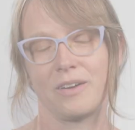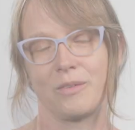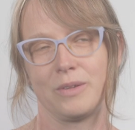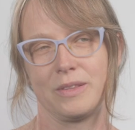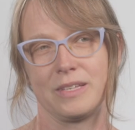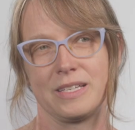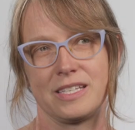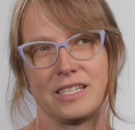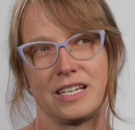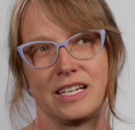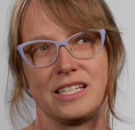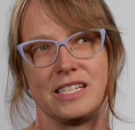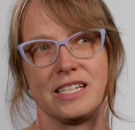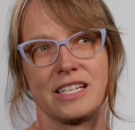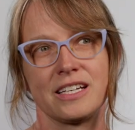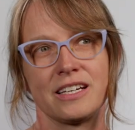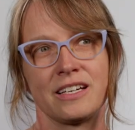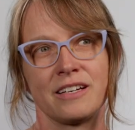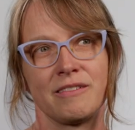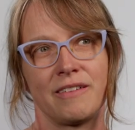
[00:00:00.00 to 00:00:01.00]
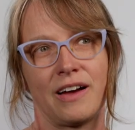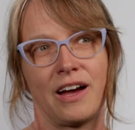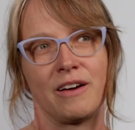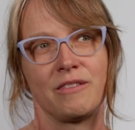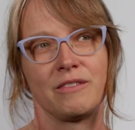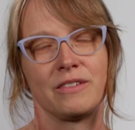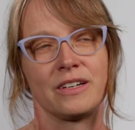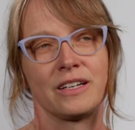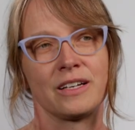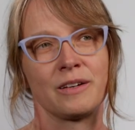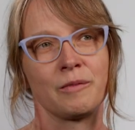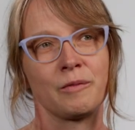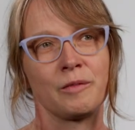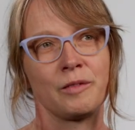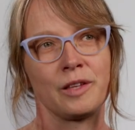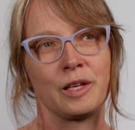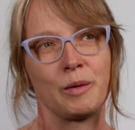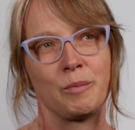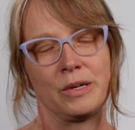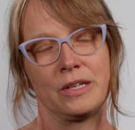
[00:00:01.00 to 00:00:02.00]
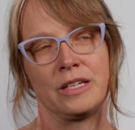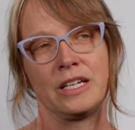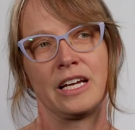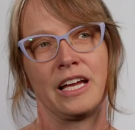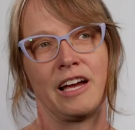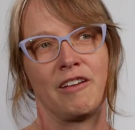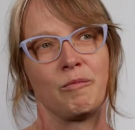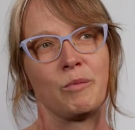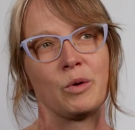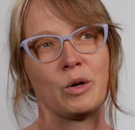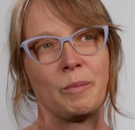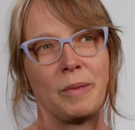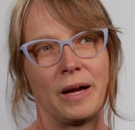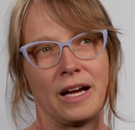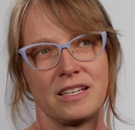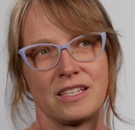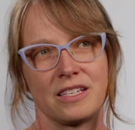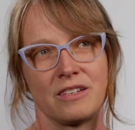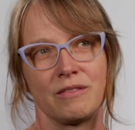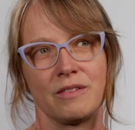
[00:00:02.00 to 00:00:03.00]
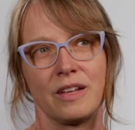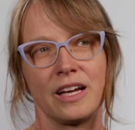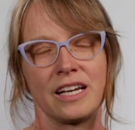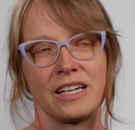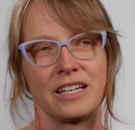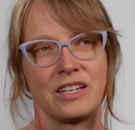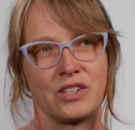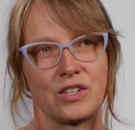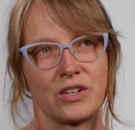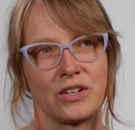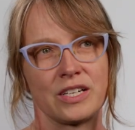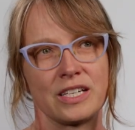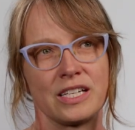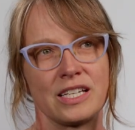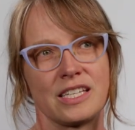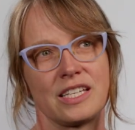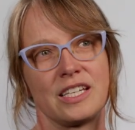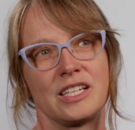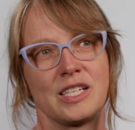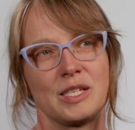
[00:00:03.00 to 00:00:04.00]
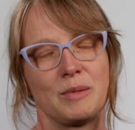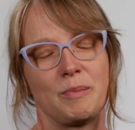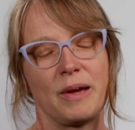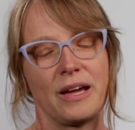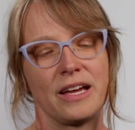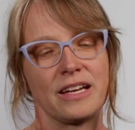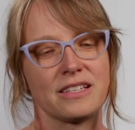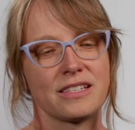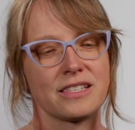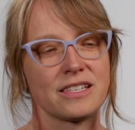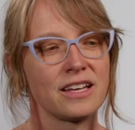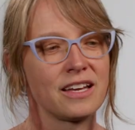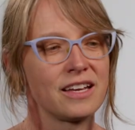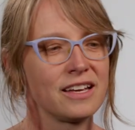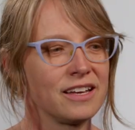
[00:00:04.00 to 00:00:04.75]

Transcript: with this idea of having the ability to have more passive light and darkness in a space,